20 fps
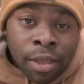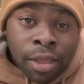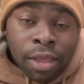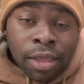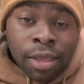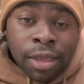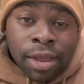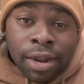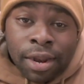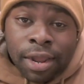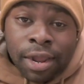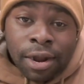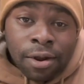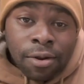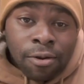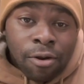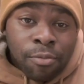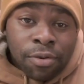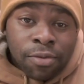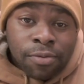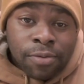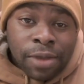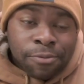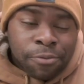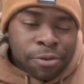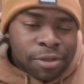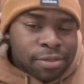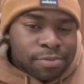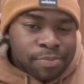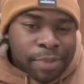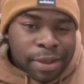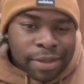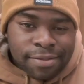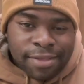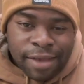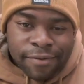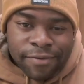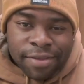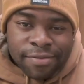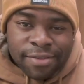getting there, almost at what, about
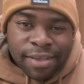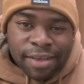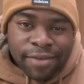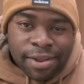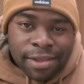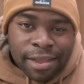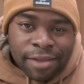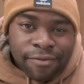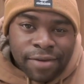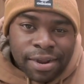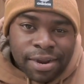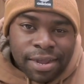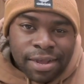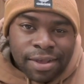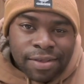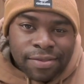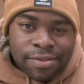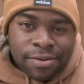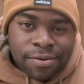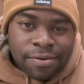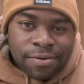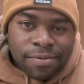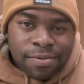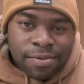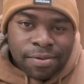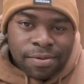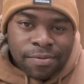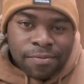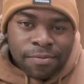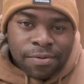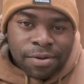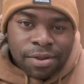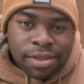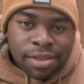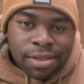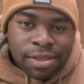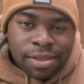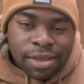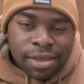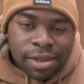77, I think, right now. So we're
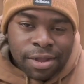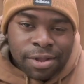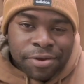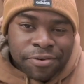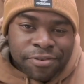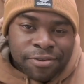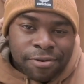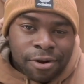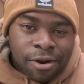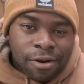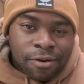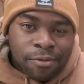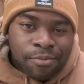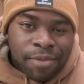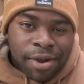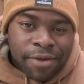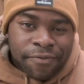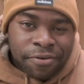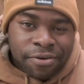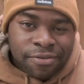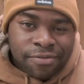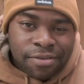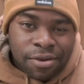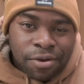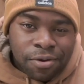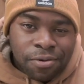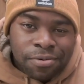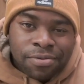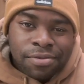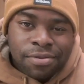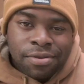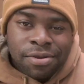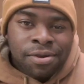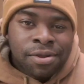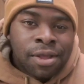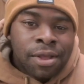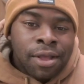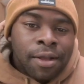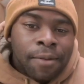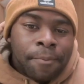getting close to my first goal. So,
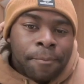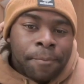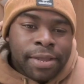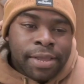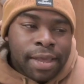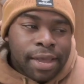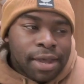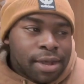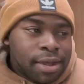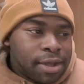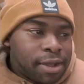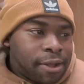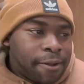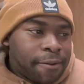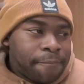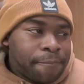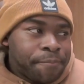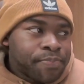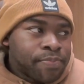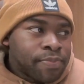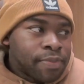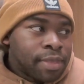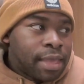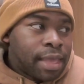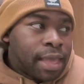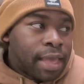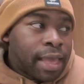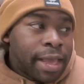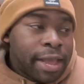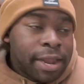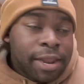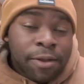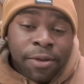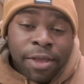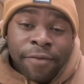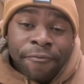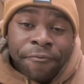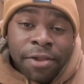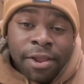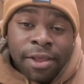but yeah, Halo
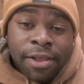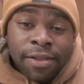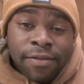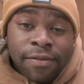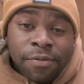Infinite